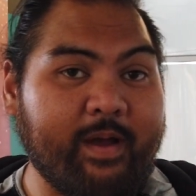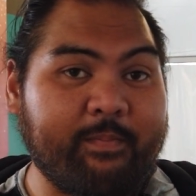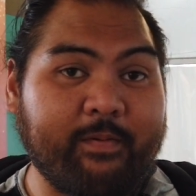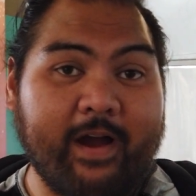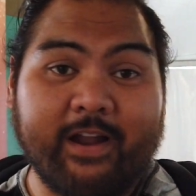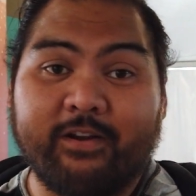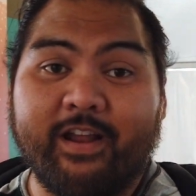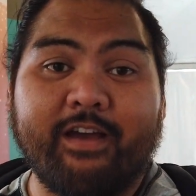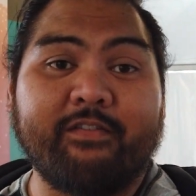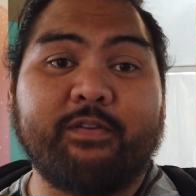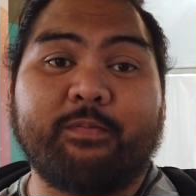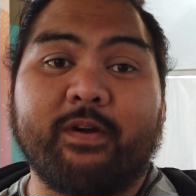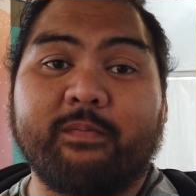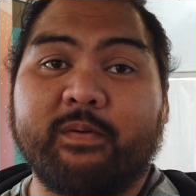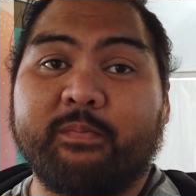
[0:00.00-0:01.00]
don't have an
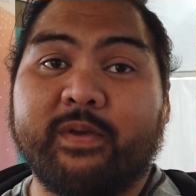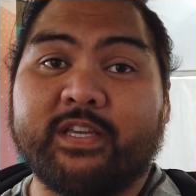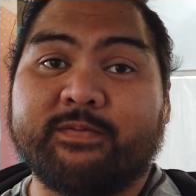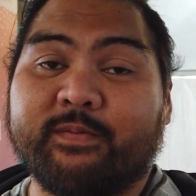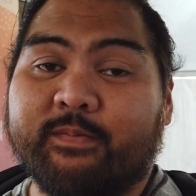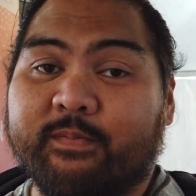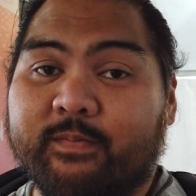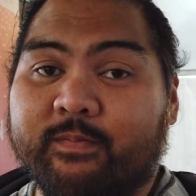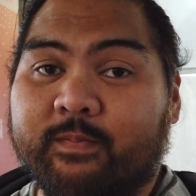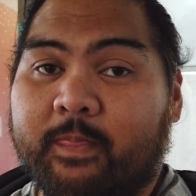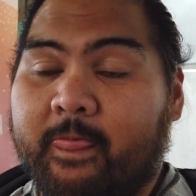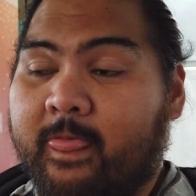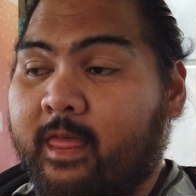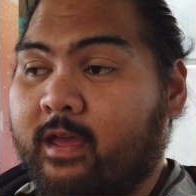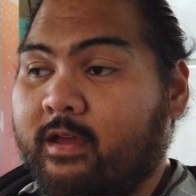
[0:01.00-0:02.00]
apartment basement. The garage.
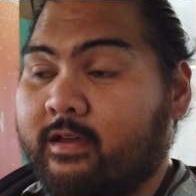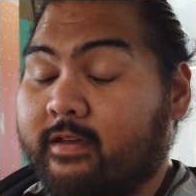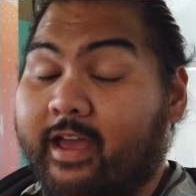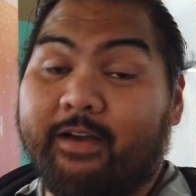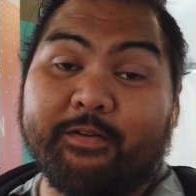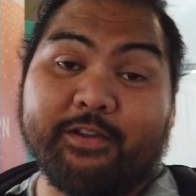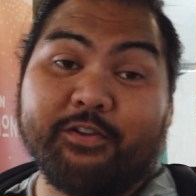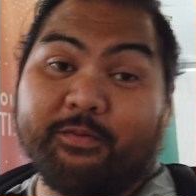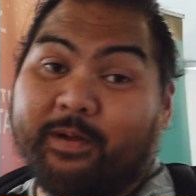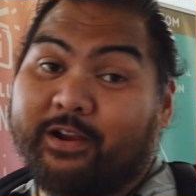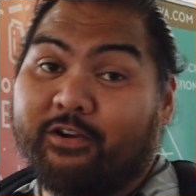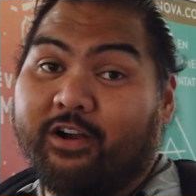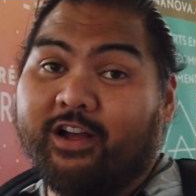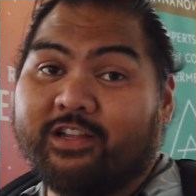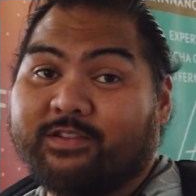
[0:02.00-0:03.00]
Yeah, we can do my
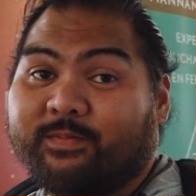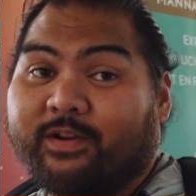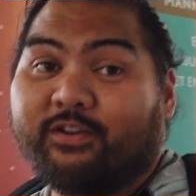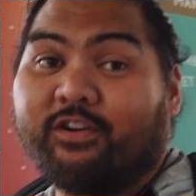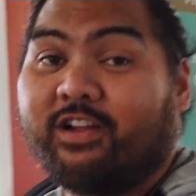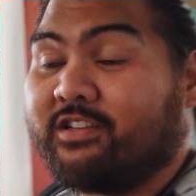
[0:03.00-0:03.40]
garage.